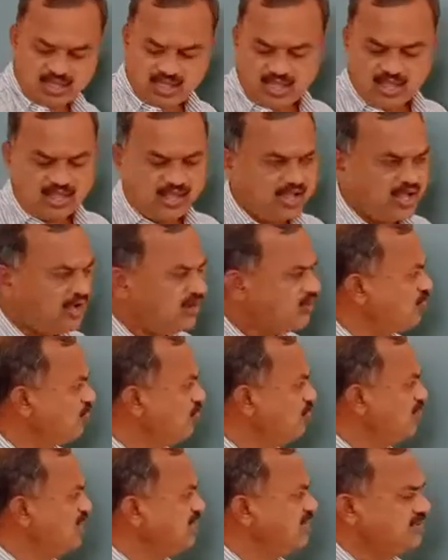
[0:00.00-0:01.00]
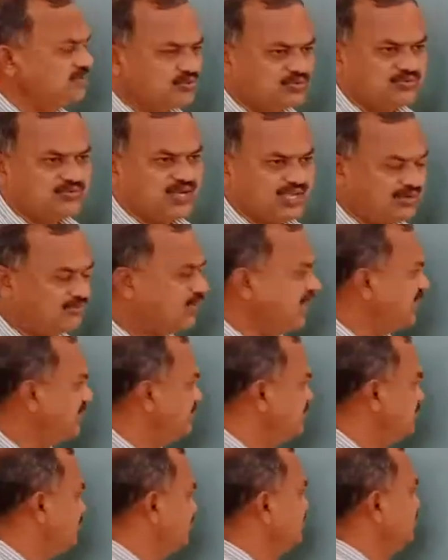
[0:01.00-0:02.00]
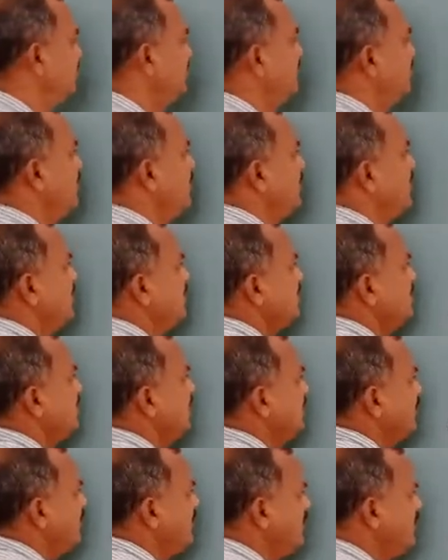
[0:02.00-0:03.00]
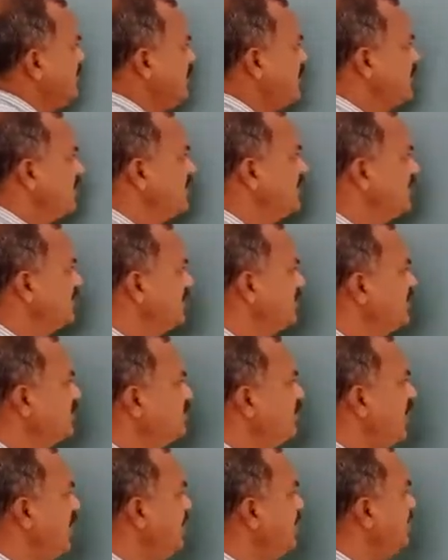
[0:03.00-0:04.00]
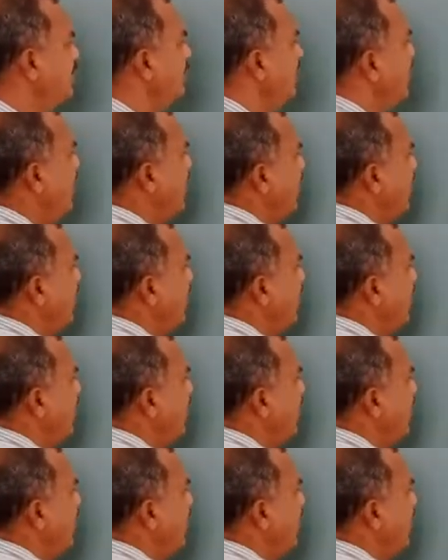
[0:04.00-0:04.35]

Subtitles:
how will you convert a galvanometer into an